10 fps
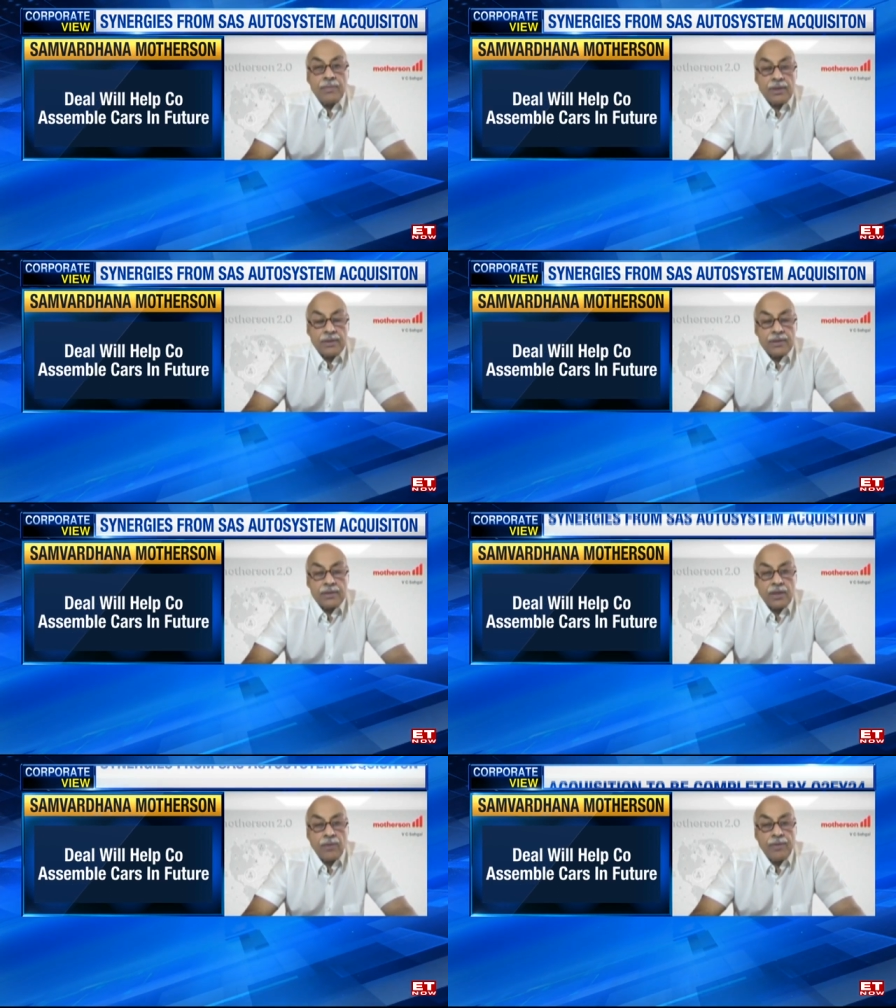this
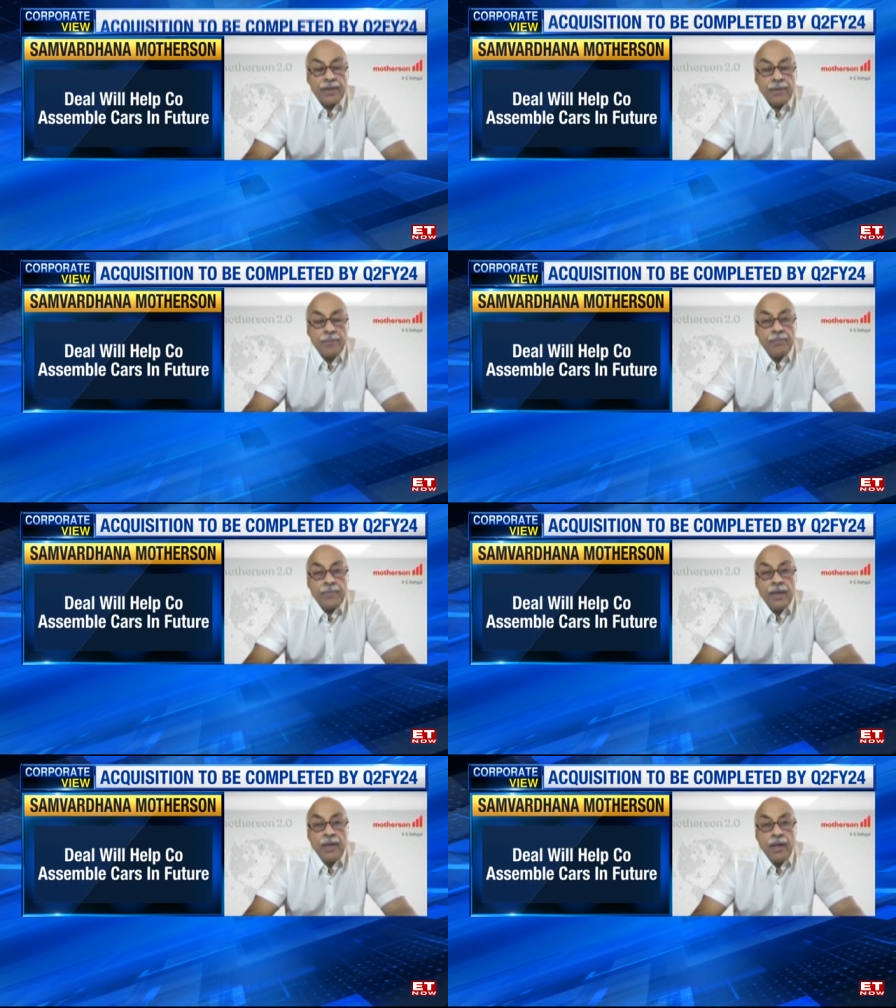thing over here.
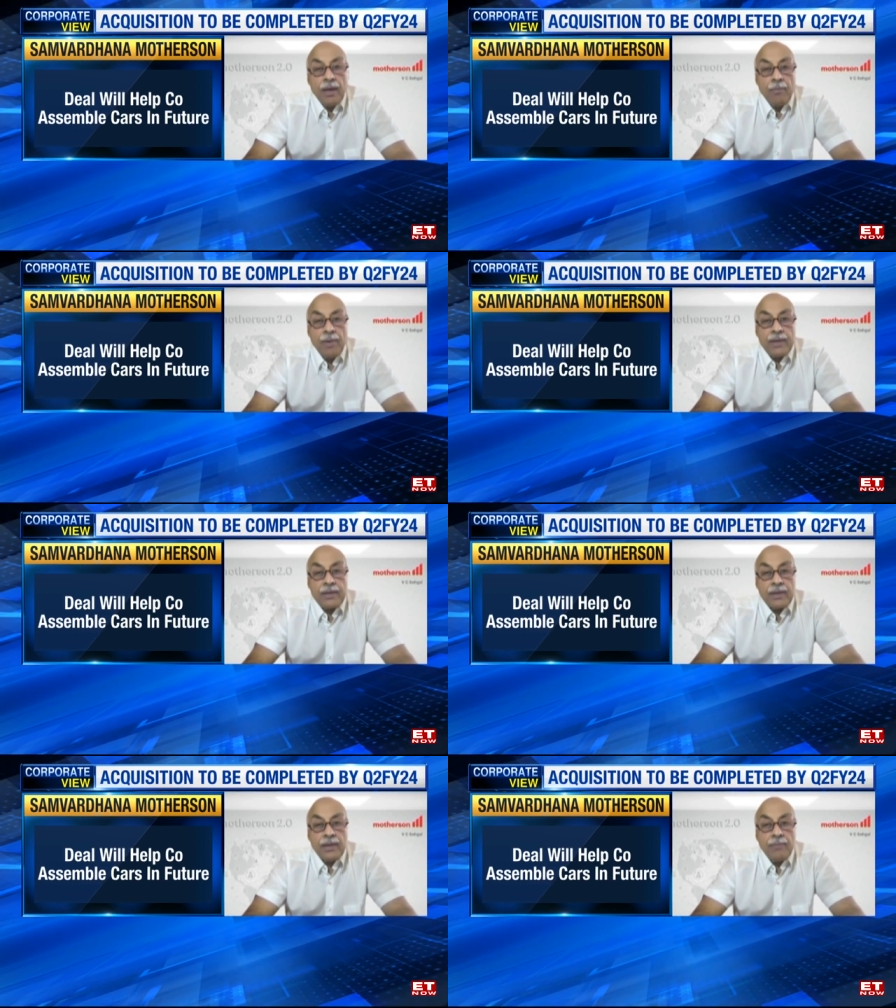But,
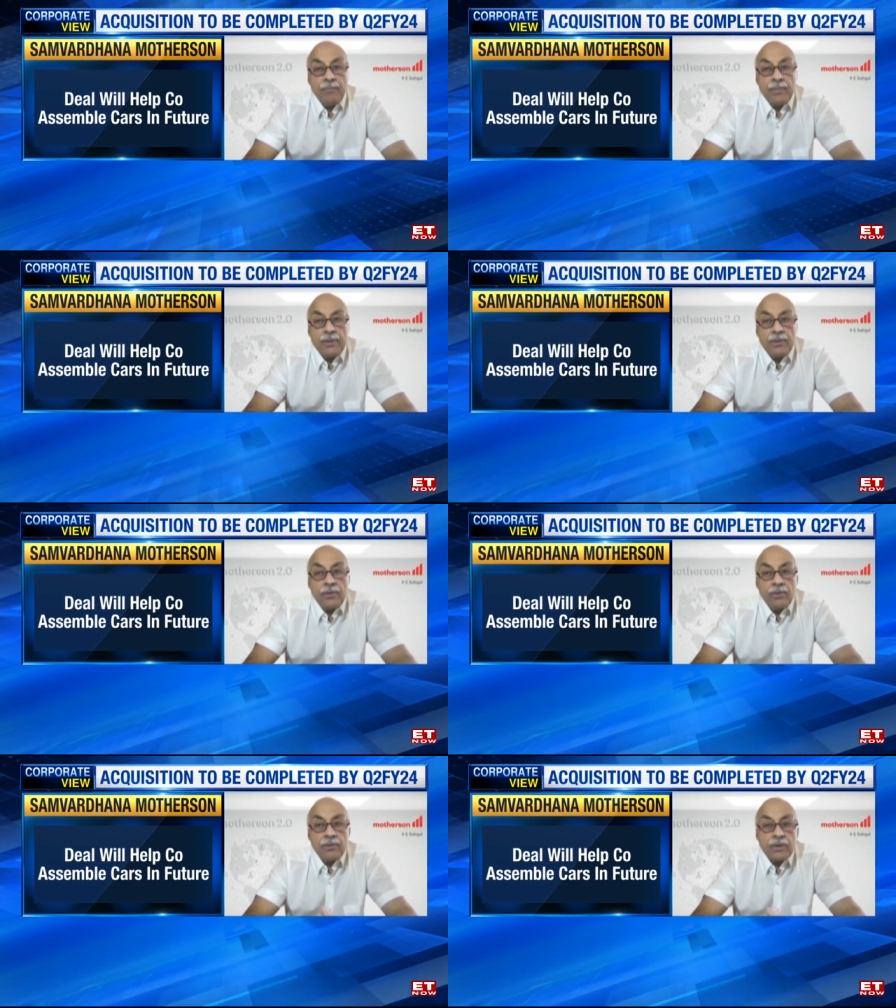you
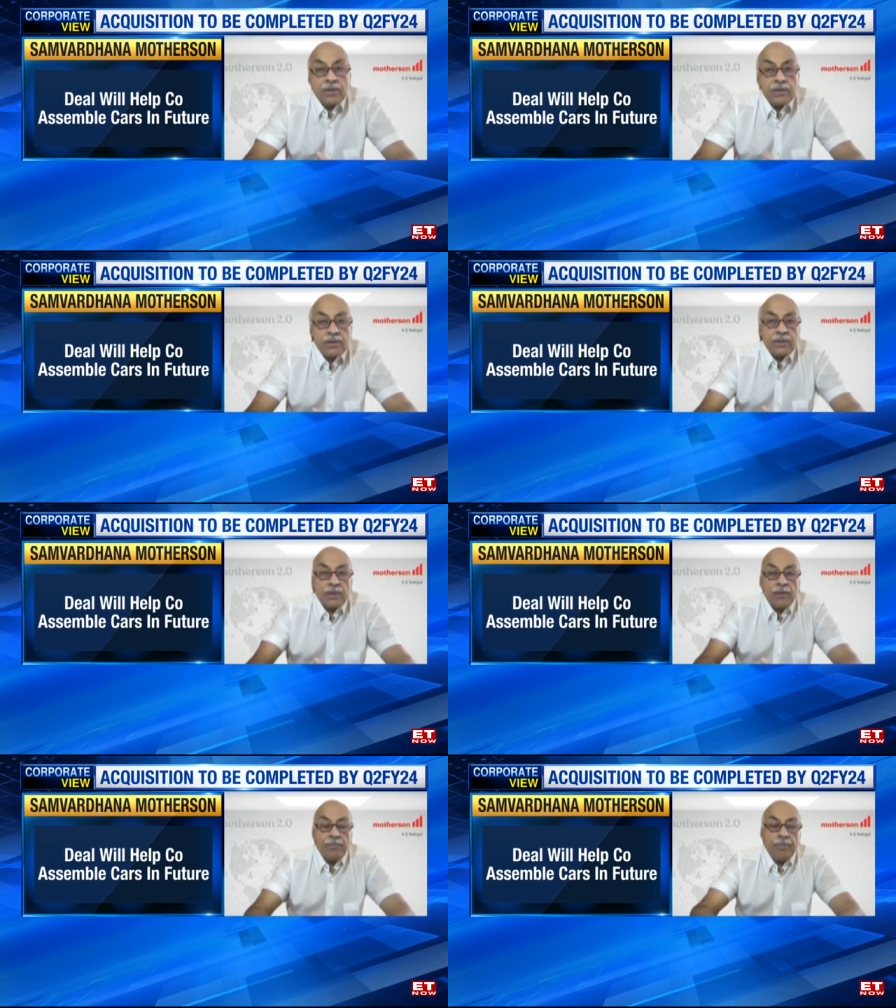know, this
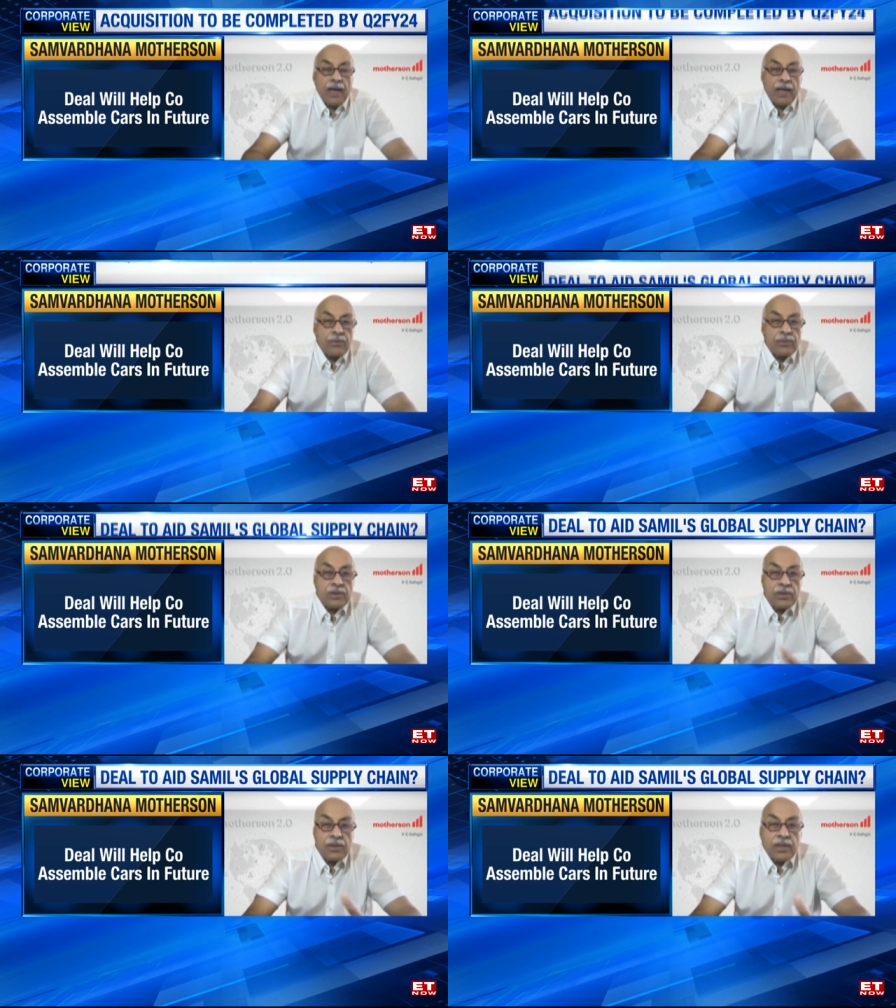
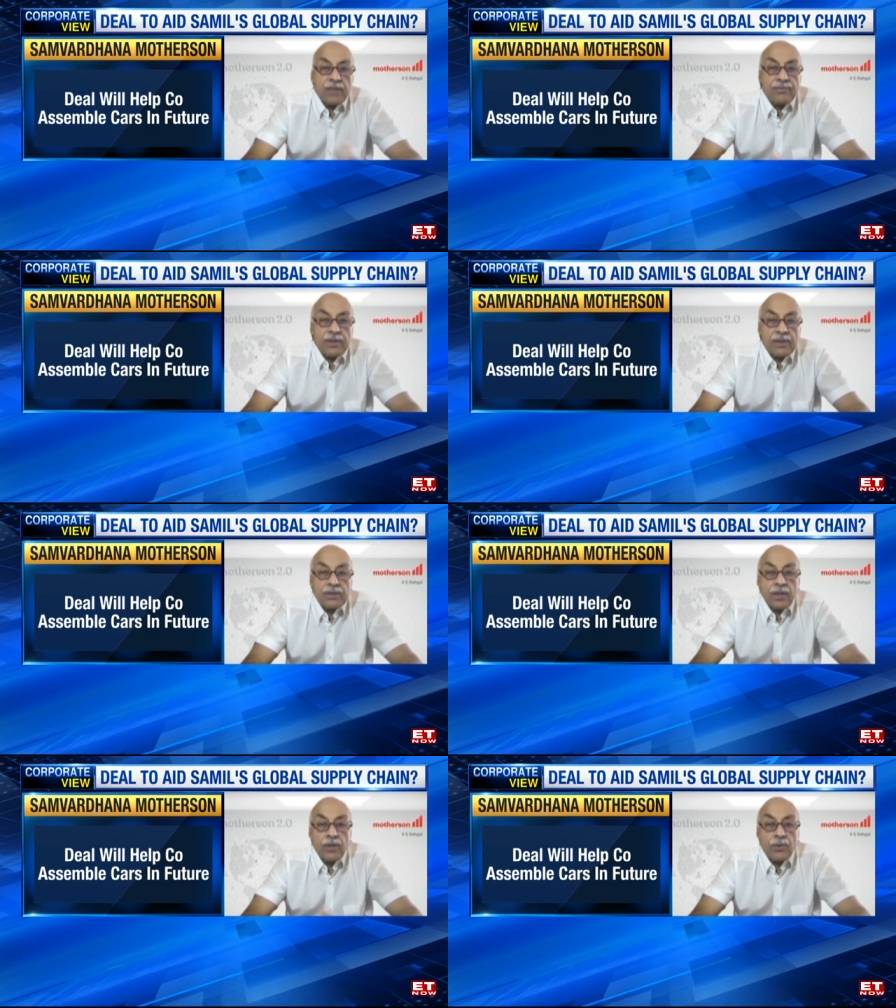acquisition gives us
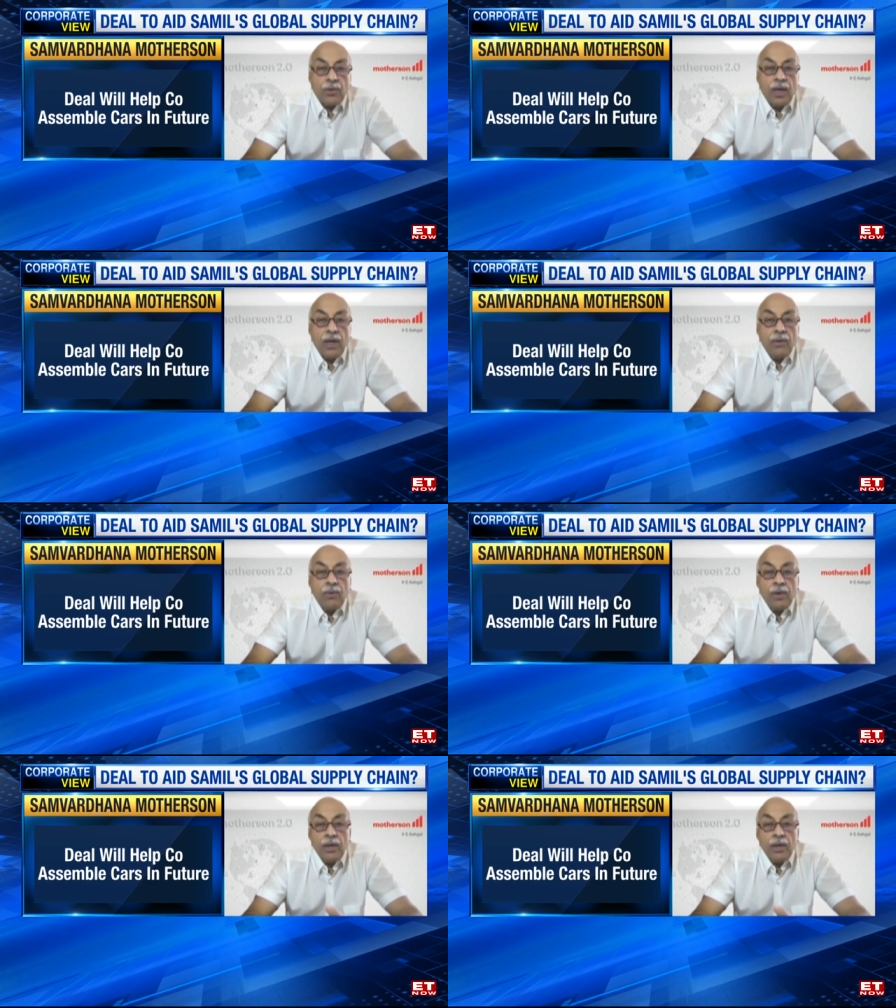the know-how